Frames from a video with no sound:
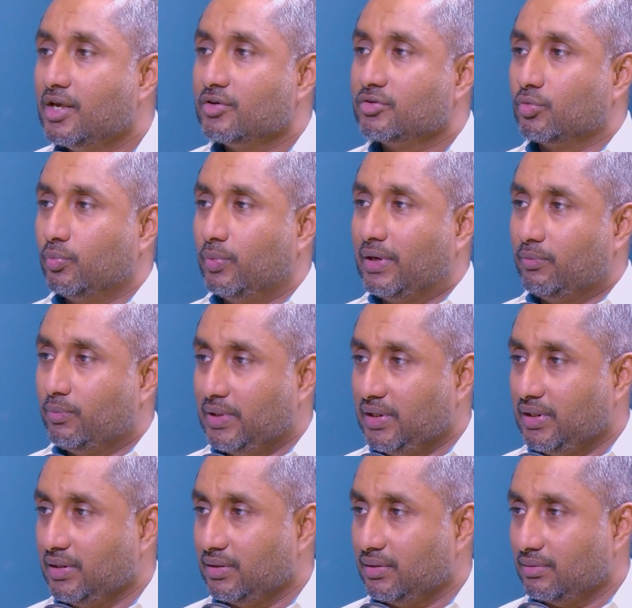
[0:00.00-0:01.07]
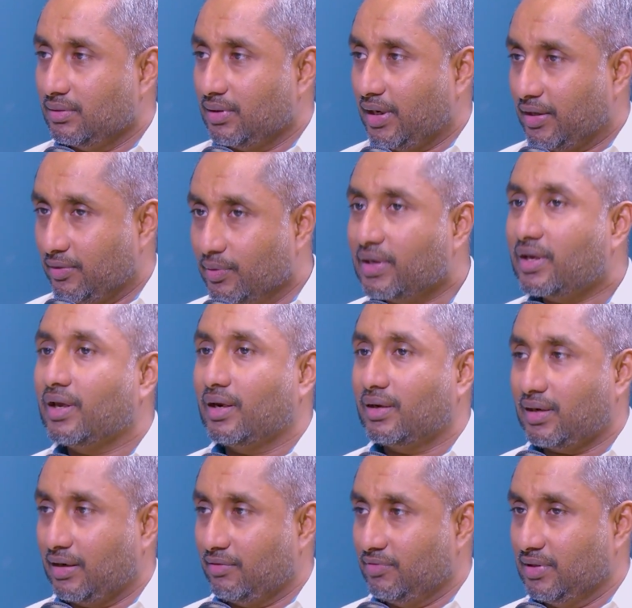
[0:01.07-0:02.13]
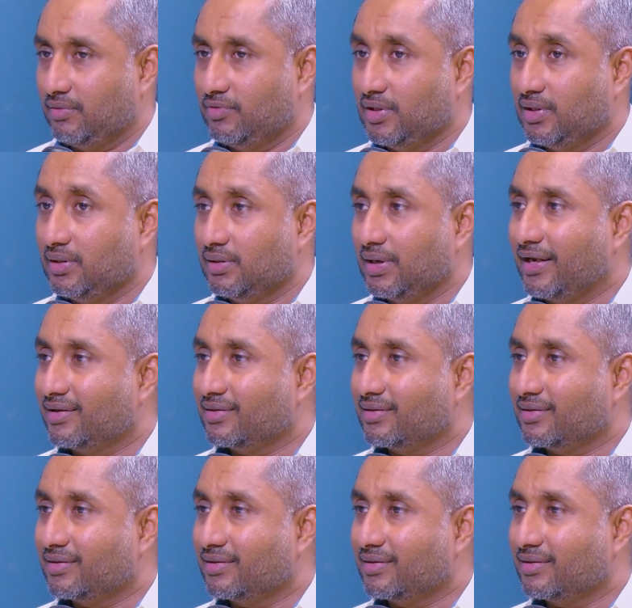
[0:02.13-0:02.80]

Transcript: So when we advocate and when we